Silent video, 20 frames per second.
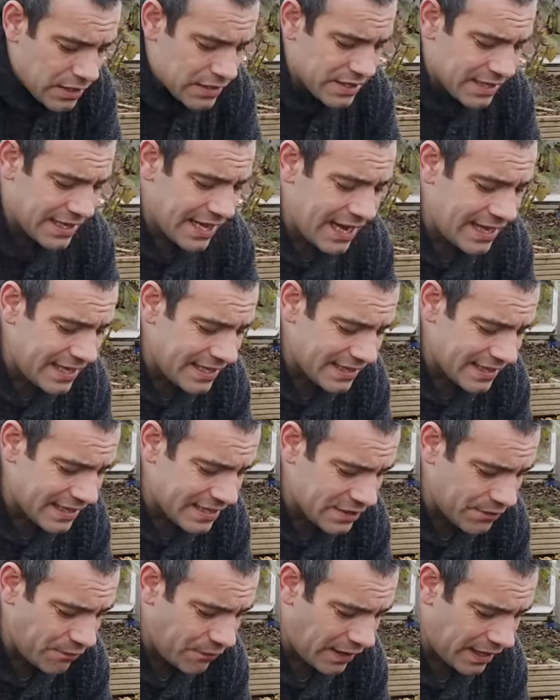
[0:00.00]
to get it
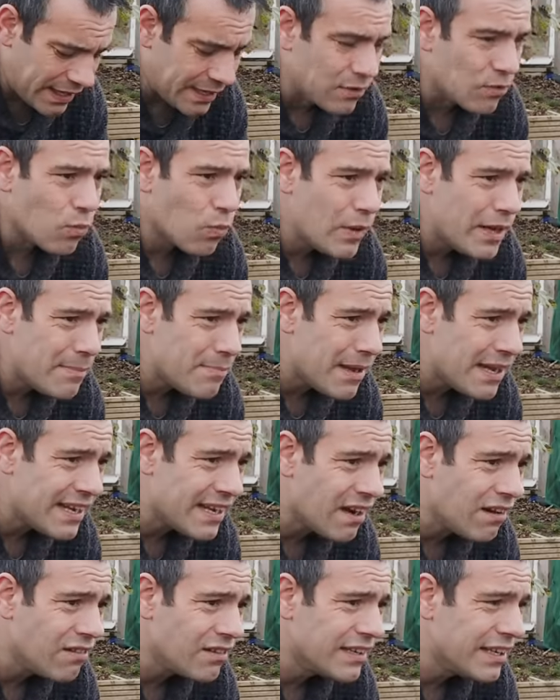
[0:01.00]
this fine, we make
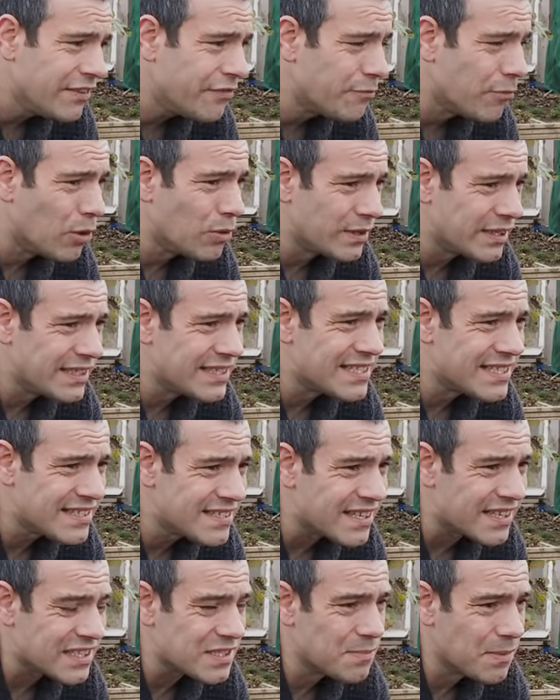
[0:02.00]
our leaf mould in
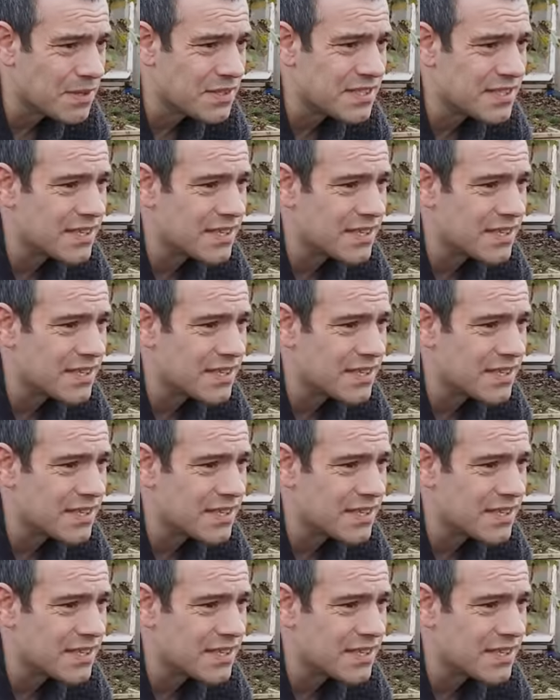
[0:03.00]
six months,